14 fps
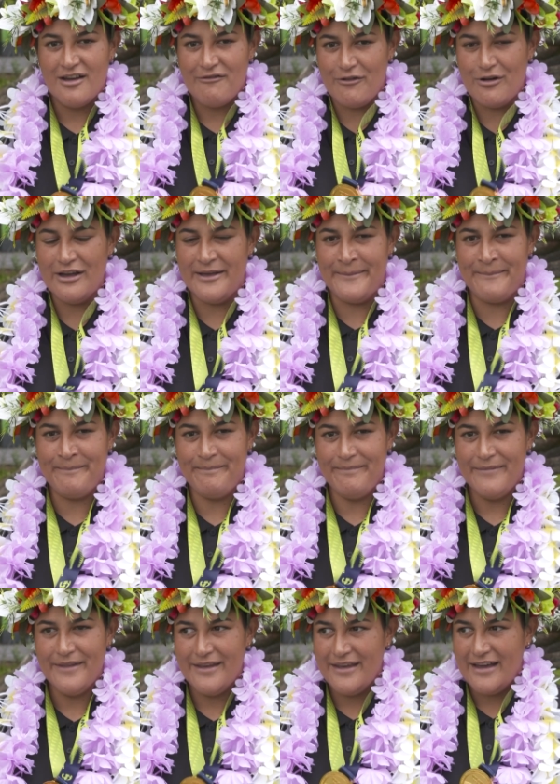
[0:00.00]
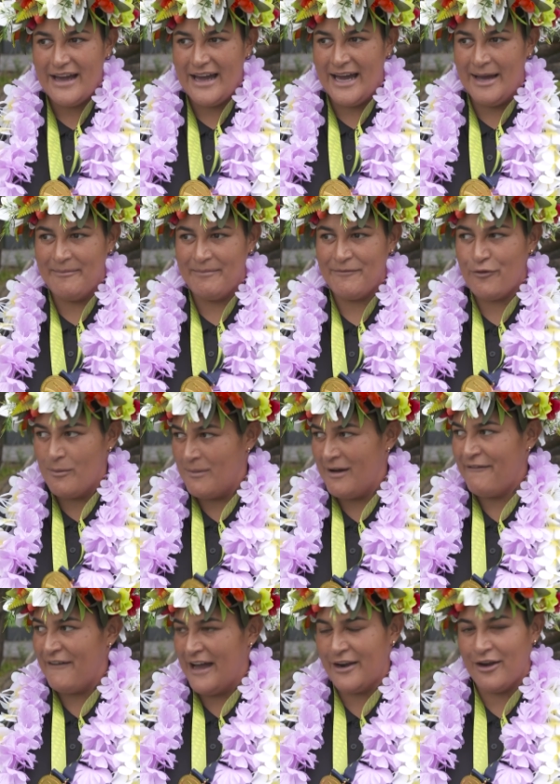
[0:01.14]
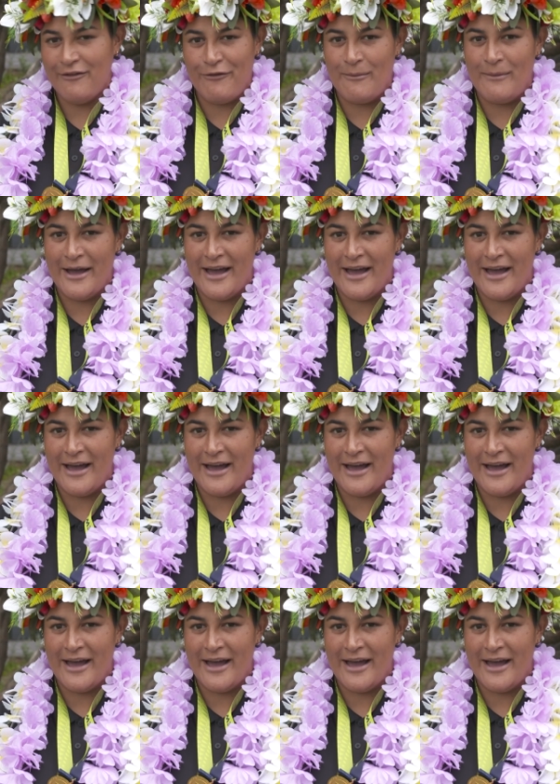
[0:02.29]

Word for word: for him, um, for my whānau, for my